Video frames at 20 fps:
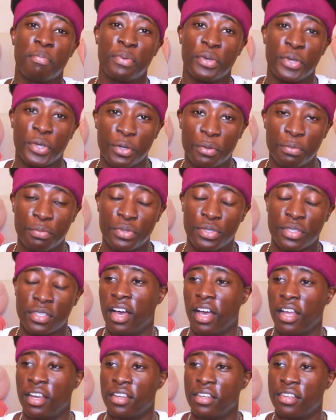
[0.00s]
pubes
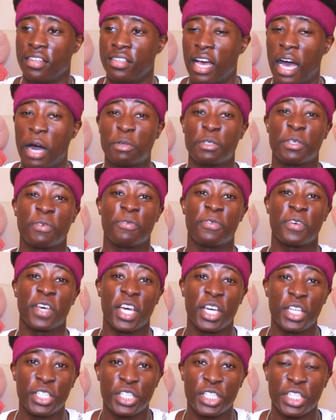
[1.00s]
and I was a
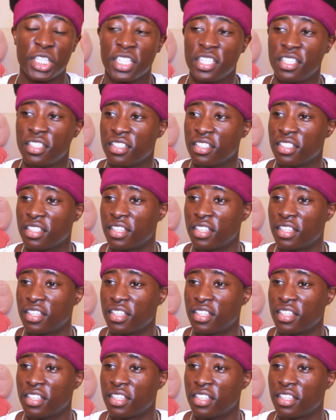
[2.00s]
virgin